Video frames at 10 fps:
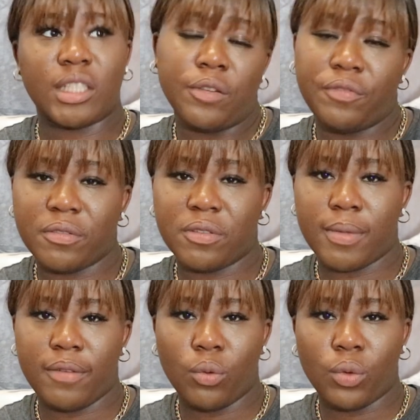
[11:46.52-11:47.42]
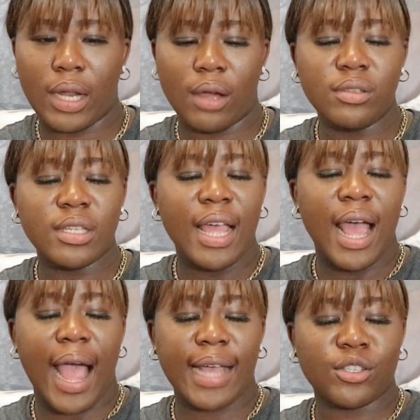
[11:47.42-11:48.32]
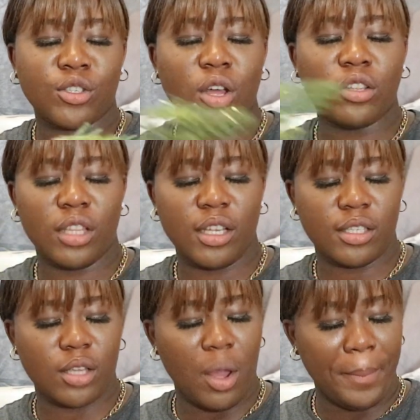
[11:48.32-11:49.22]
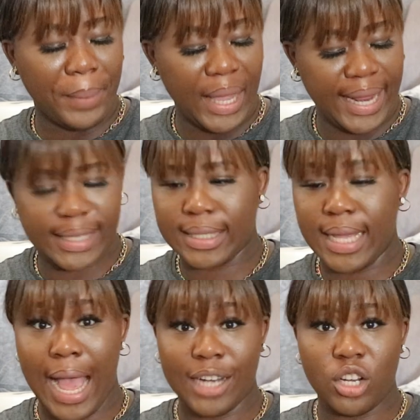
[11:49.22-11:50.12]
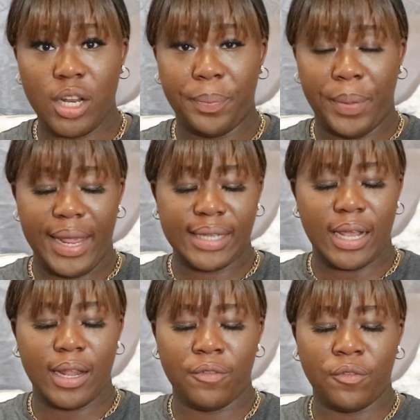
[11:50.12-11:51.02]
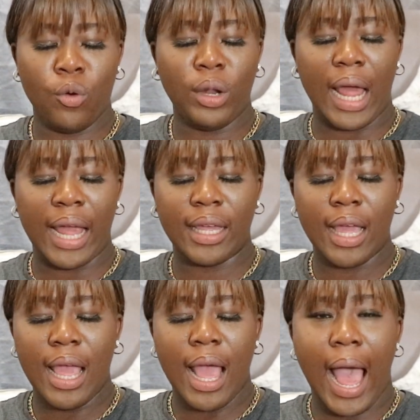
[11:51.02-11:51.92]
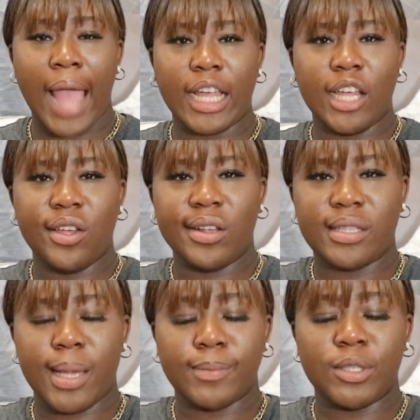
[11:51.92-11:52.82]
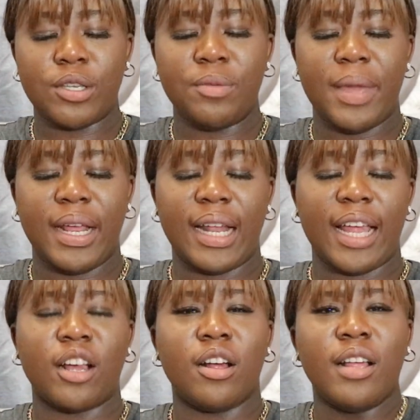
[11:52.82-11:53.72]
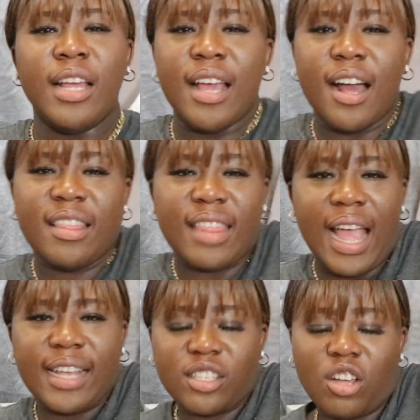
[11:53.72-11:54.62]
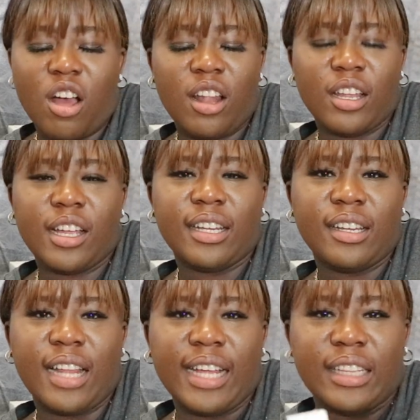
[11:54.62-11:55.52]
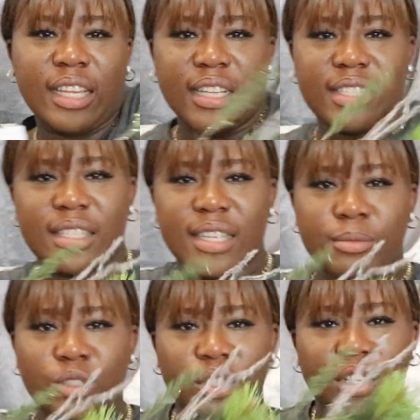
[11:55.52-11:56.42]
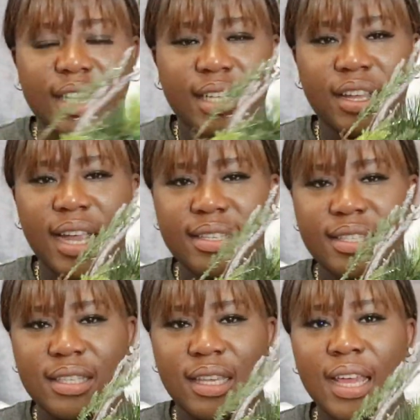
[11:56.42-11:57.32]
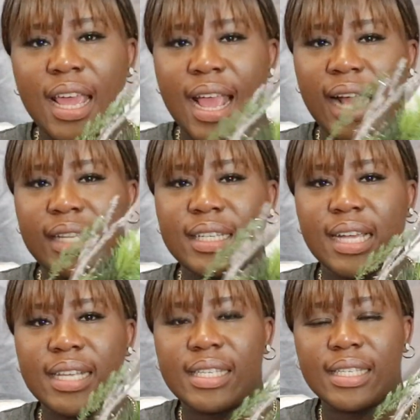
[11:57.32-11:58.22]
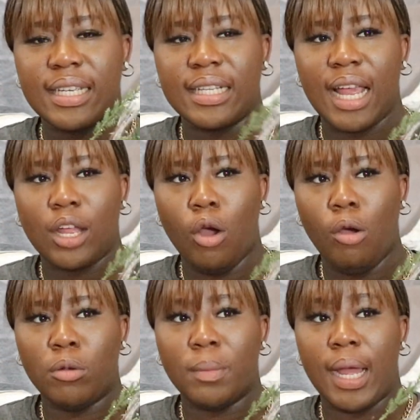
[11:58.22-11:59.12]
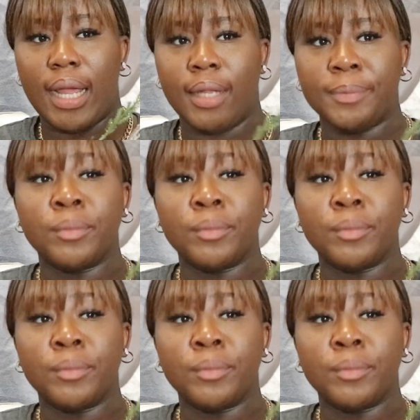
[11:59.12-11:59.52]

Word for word: different from everyone else i saw these um pigs they're actually pigs and i thought like i can use them to make like a a nice garland like this let me show you guys can you guys see and this can sit like on my